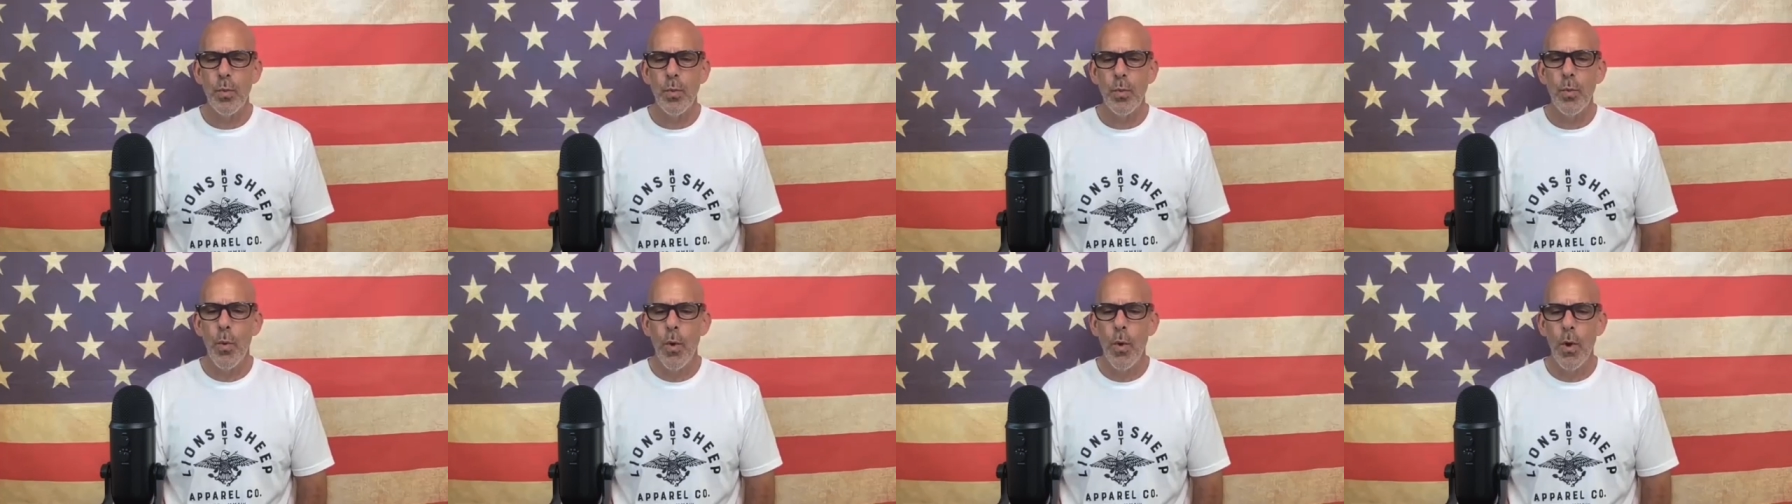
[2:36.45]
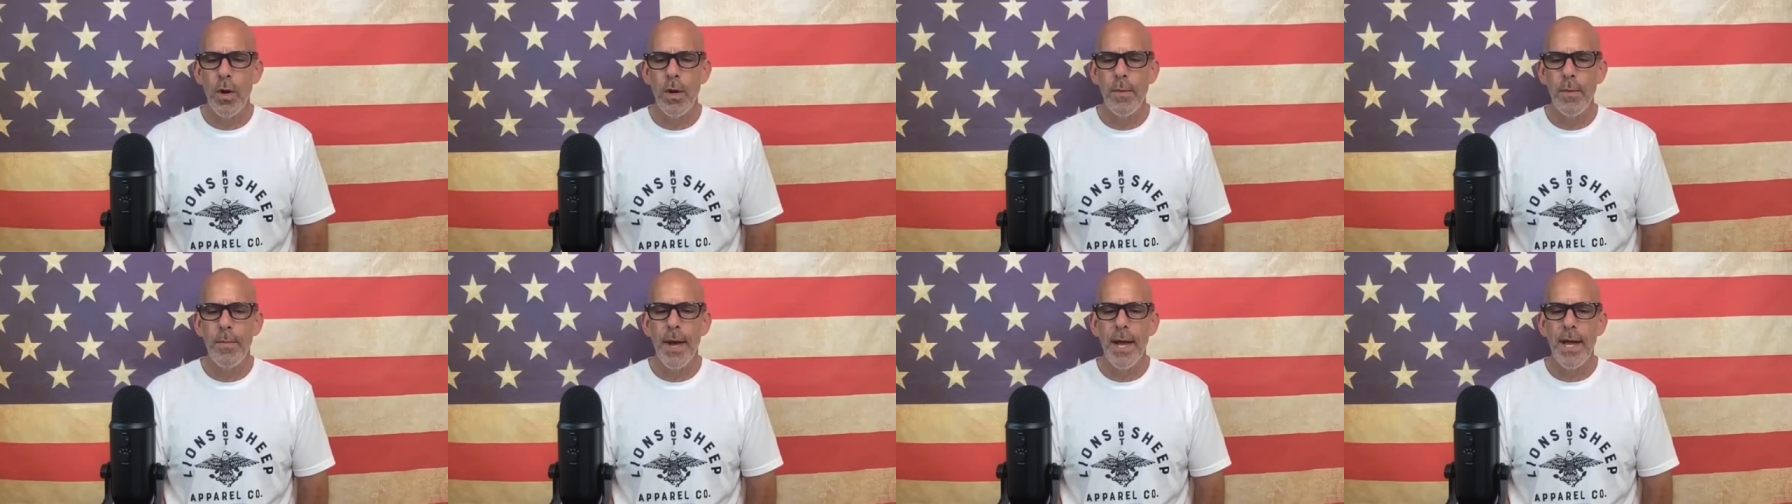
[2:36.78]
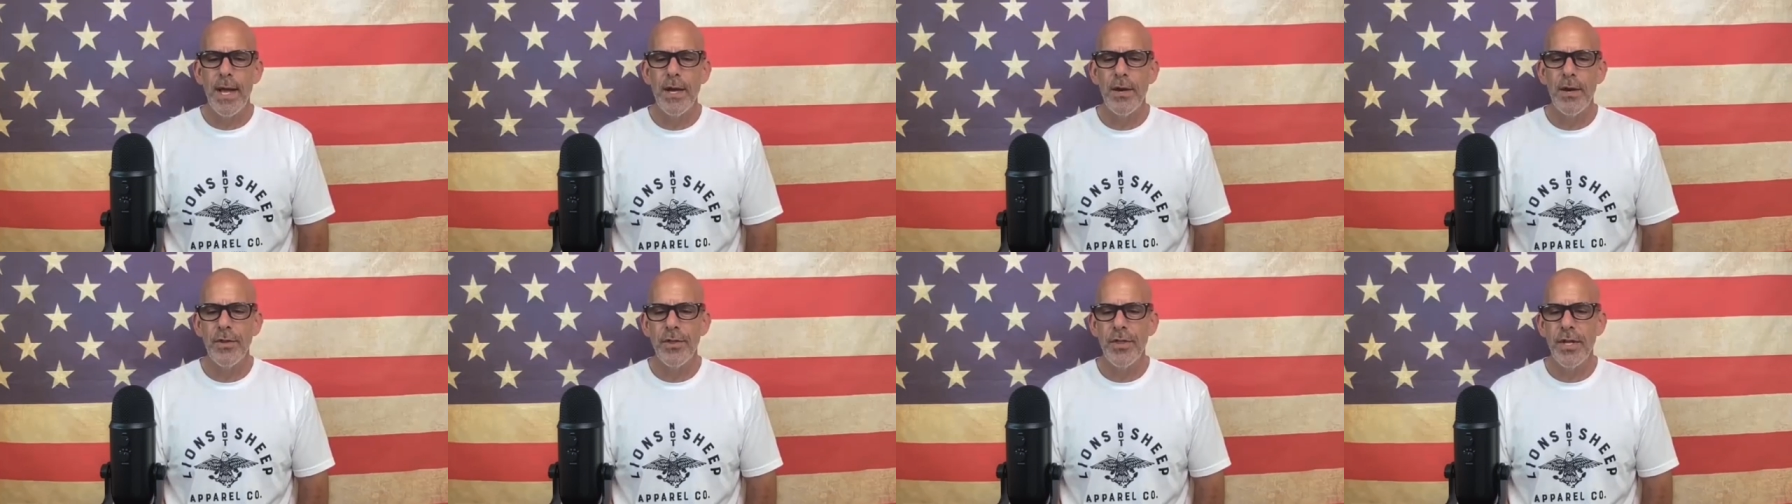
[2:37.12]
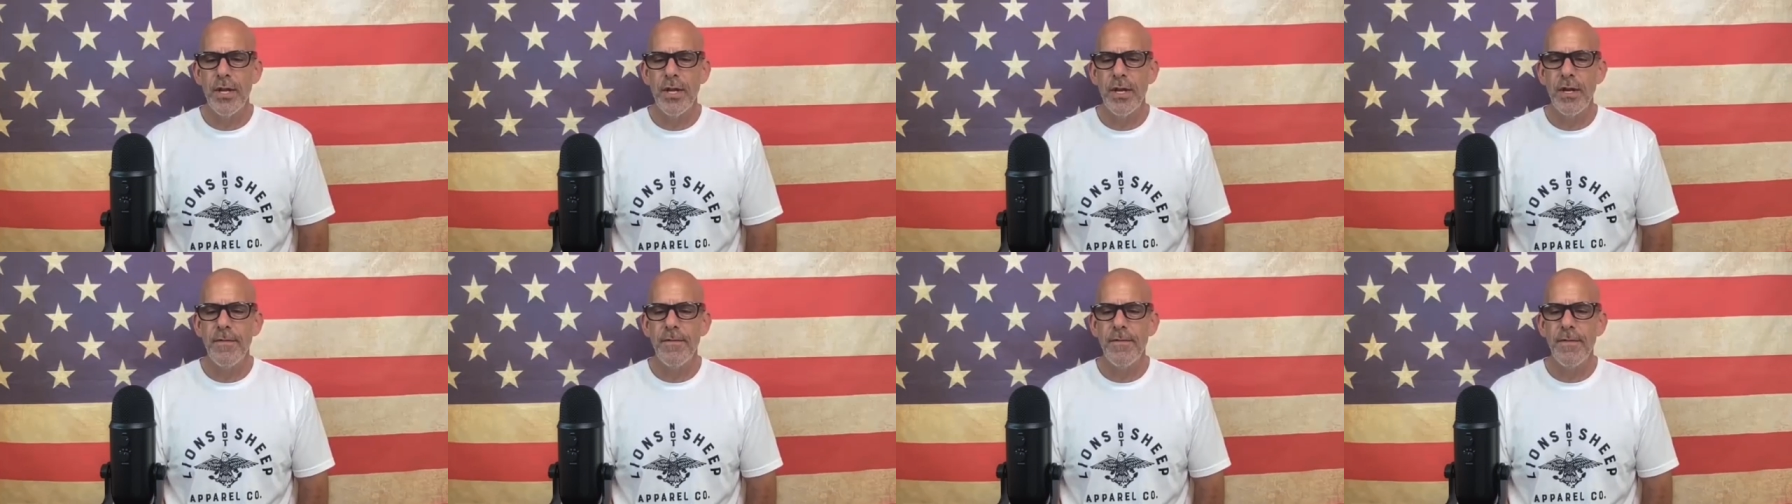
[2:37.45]
worn by healthy
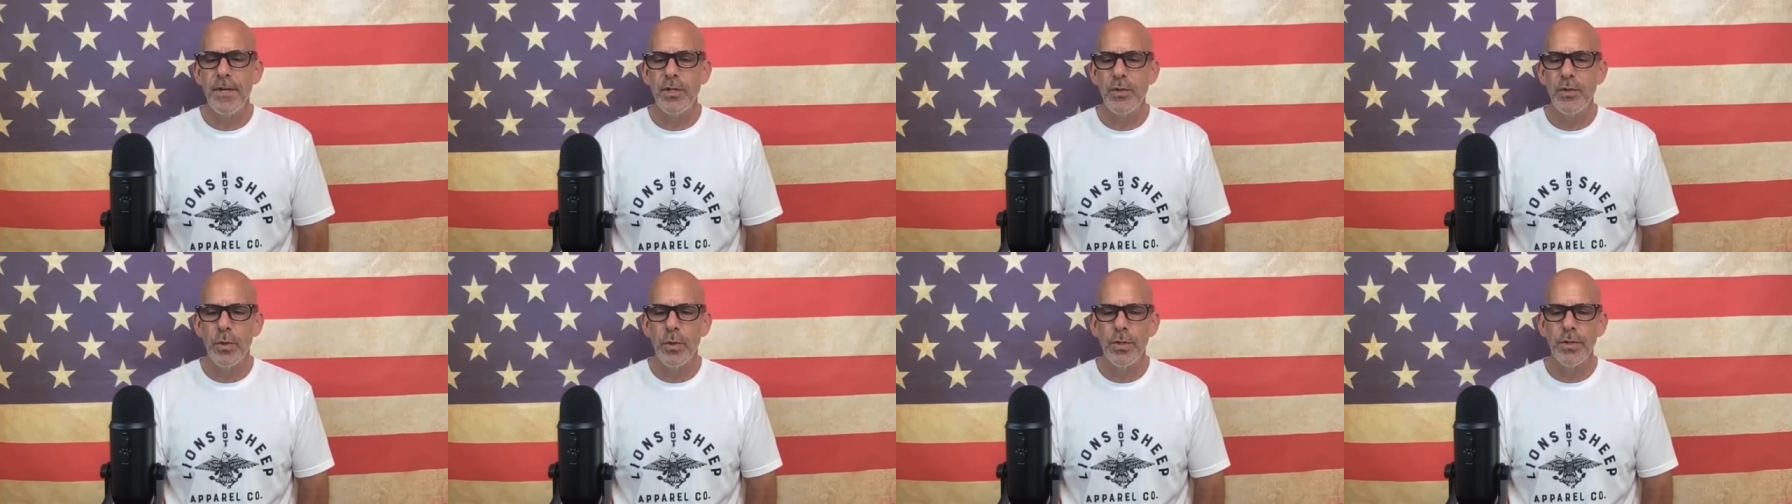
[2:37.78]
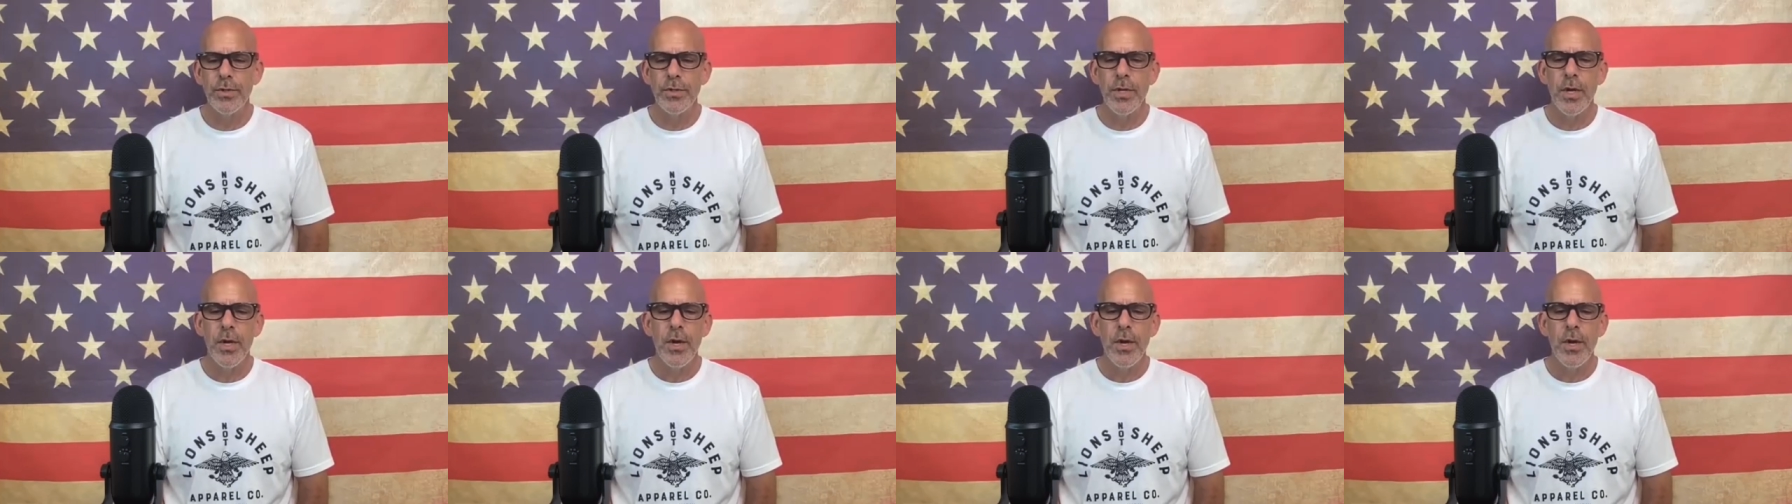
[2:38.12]
individuals